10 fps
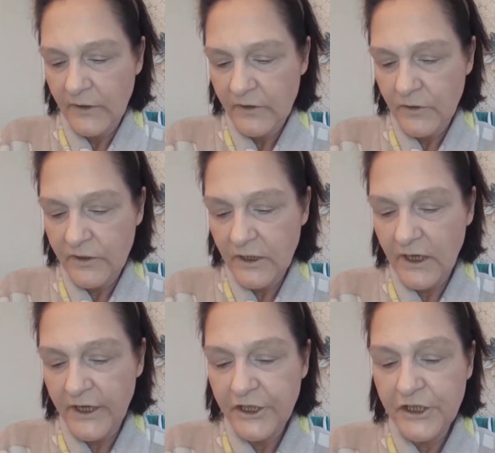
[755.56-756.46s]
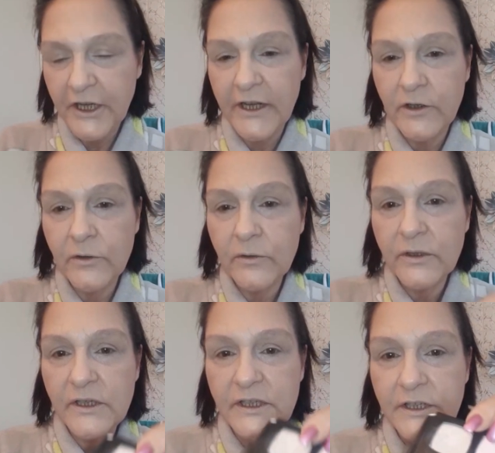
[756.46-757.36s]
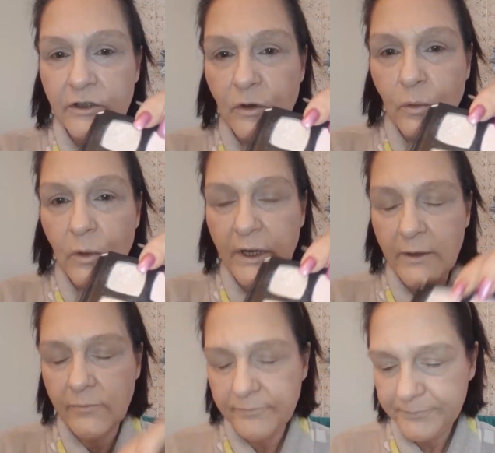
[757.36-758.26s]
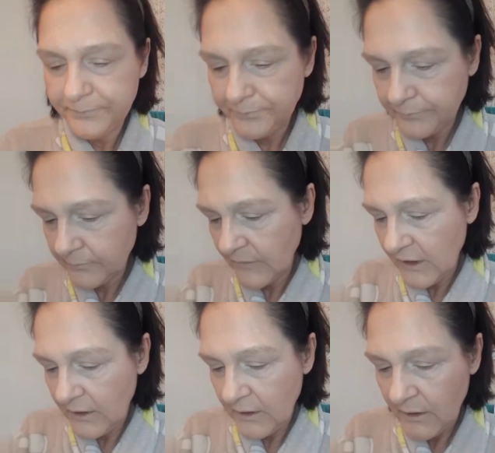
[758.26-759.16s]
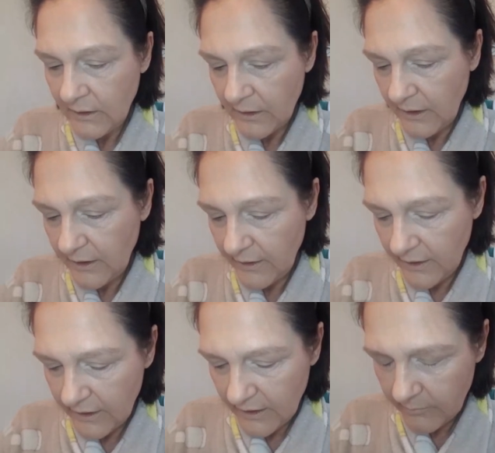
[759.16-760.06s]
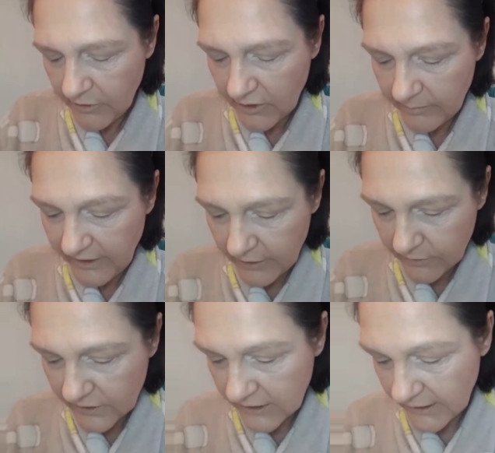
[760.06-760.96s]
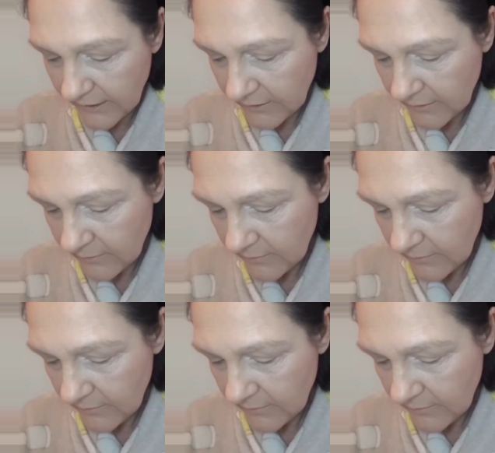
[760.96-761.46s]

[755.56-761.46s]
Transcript: So it's eyeshadow 01. And then I'm going to be using